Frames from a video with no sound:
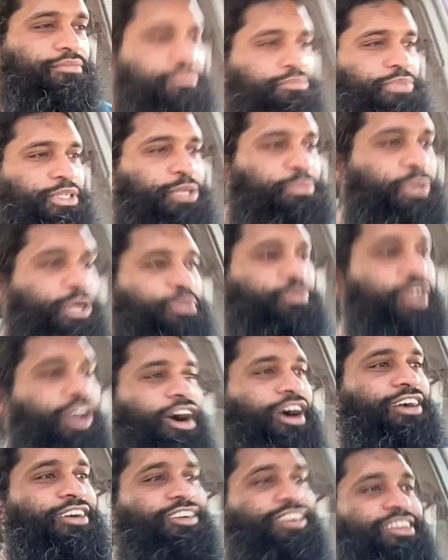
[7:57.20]
People be
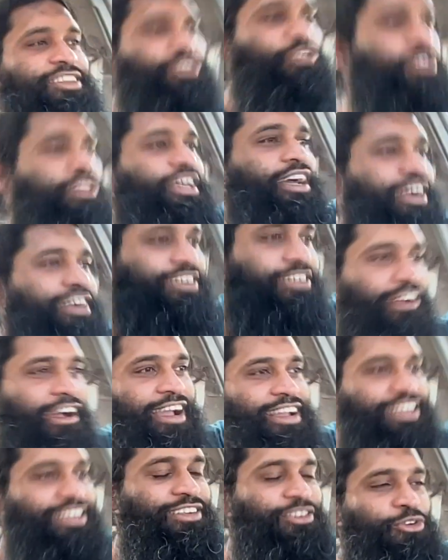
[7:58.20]
hungry, dude. They are
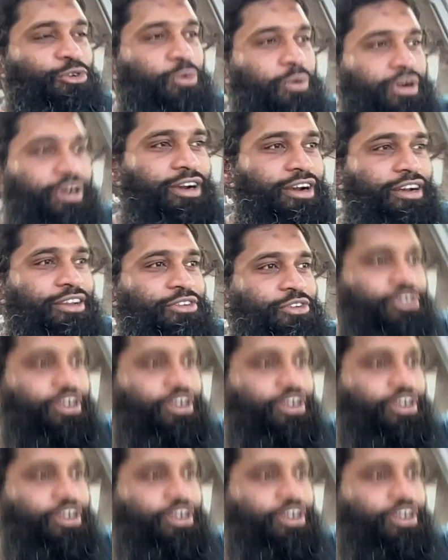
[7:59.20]
tracking you. Where are you